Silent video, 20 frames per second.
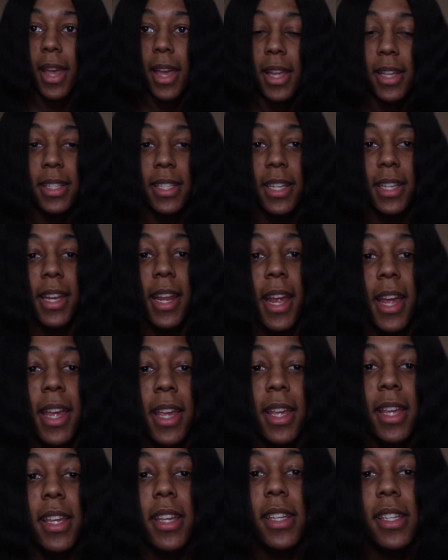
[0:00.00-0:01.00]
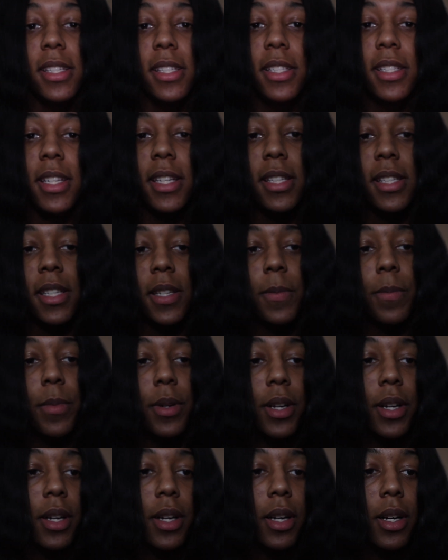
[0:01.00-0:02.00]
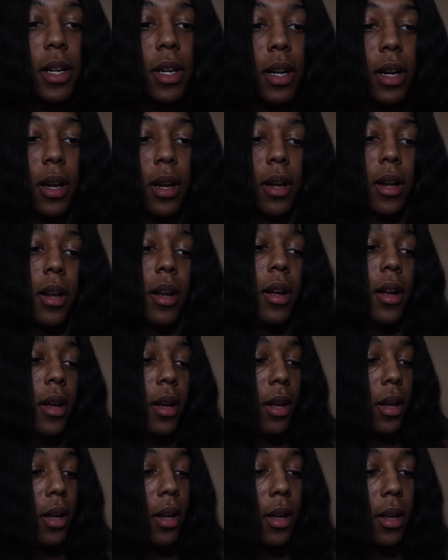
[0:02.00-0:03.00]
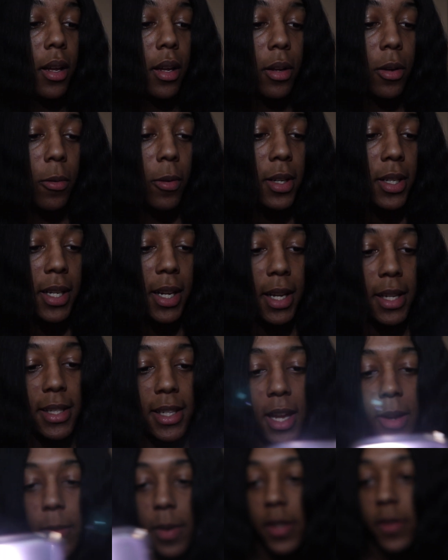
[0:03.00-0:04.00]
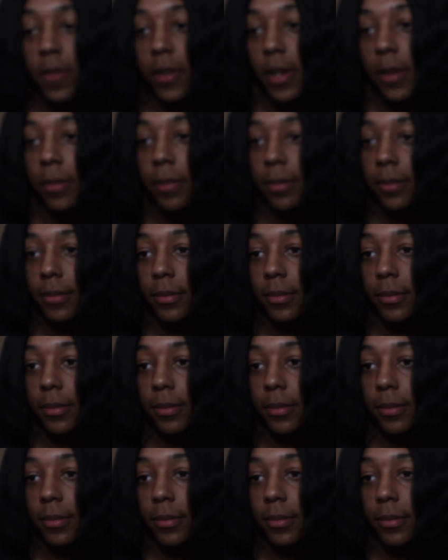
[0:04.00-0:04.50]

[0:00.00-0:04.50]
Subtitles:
Okay, today is December. What's today's date, best friend?